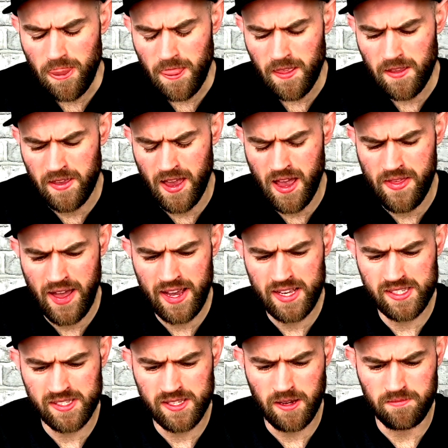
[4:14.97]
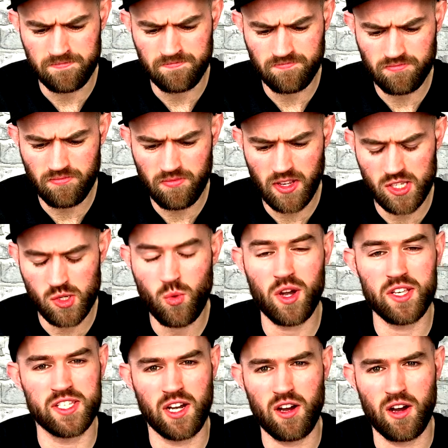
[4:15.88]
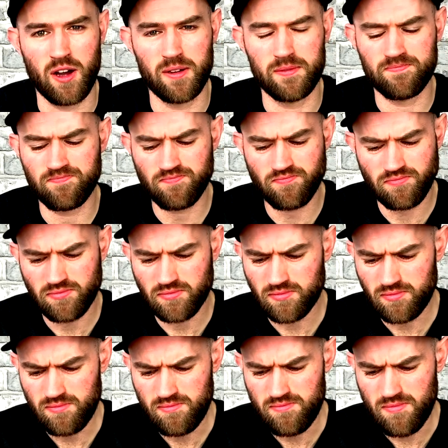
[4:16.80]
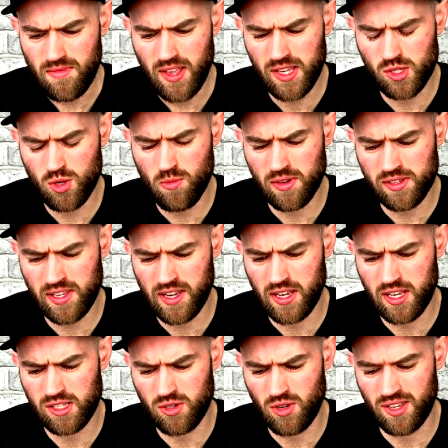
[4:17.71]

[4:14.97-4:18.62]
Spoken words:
yeah, that is it's quite tart. It's almost like it's